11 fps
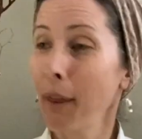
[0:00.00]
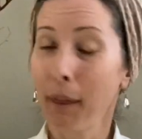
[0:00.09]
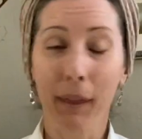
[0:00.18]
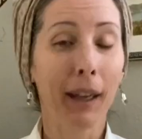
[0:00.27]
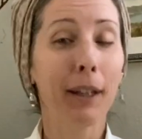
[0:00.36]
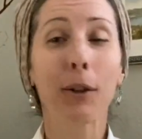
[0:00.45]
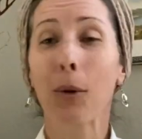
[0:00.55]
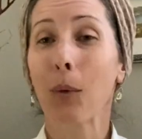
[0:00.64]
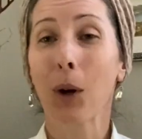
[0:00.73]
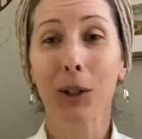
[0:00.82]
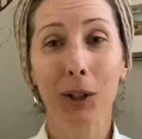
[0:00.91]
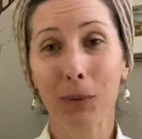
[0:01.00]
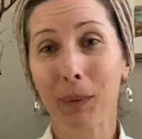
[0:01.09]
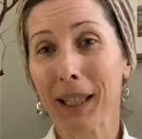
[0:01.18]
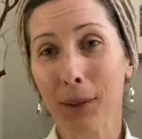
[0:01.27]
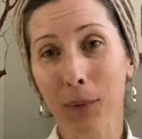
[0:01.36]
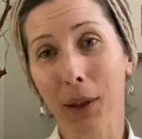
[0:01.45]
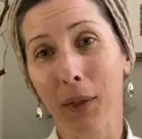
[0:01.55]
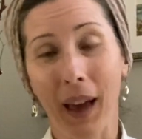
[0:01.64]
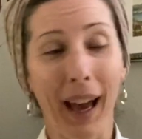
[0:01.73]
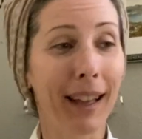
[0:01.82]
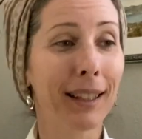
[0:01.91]
They don't want to mess with
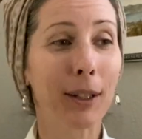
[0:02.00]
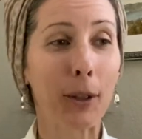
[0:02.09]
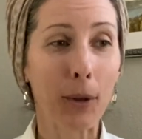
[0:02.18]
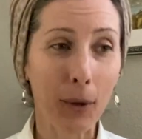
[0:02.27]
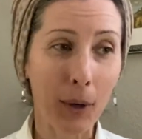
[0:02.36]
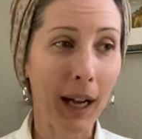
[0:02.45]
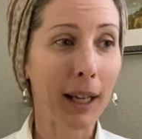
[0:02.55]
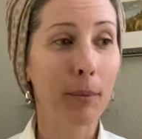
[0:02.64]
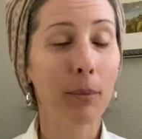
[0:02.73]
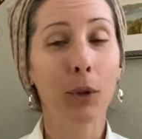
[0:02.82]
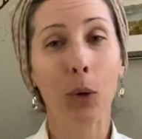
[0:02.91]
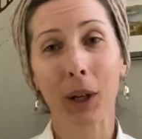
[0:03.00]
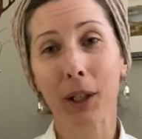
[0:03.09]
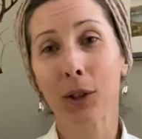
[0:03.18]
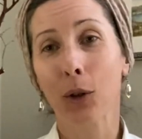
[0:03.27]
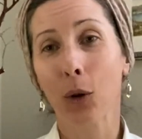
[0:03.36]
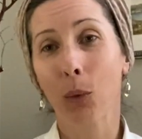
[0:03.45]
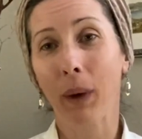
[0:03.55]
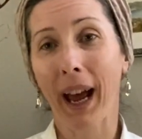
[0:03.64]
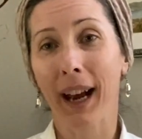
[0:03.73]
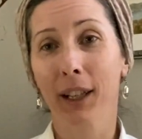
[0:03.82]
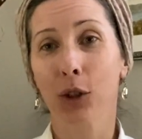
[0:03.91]
that, so I am going to go
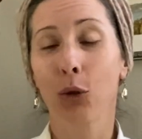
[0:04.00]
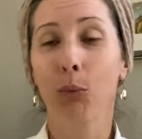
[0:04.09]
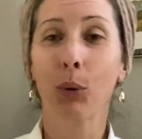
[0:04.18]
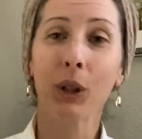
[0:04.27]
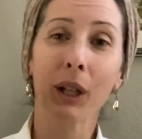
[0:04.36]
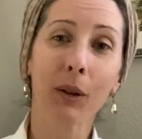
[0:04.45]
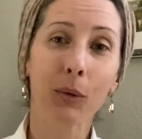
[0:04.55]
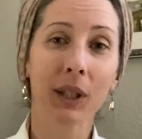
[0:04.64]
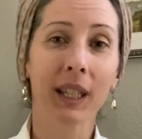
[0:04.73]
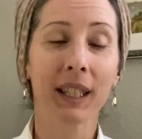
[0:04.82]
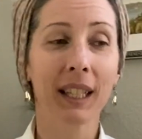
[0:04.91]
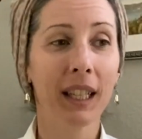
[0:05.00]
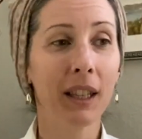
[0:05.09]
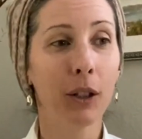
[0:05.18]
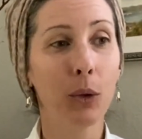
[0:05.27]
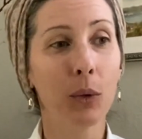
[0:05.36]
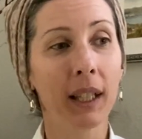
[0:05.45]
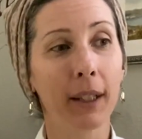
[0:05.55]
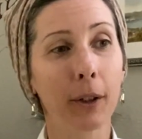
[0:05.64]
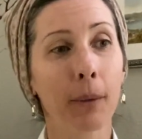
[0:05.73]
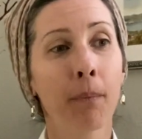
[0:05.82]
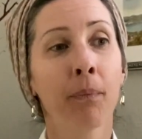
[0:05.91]
back to putting those things in the
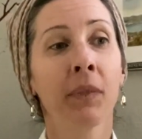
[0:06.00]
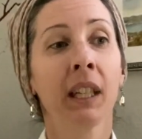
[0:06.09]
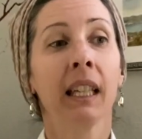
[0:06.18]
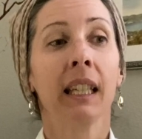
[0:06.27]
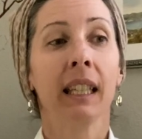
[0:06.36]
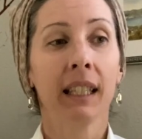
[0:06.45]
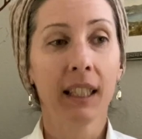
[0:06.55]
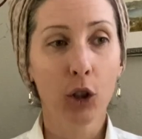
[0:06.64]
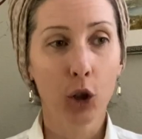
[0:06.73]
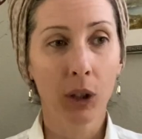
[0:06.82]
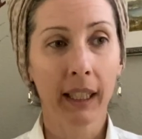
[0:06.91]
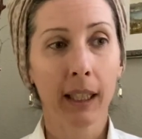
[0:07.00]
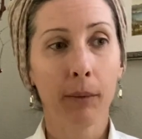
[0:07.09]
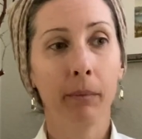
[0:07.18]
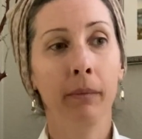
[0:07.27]
newsletter. Initially,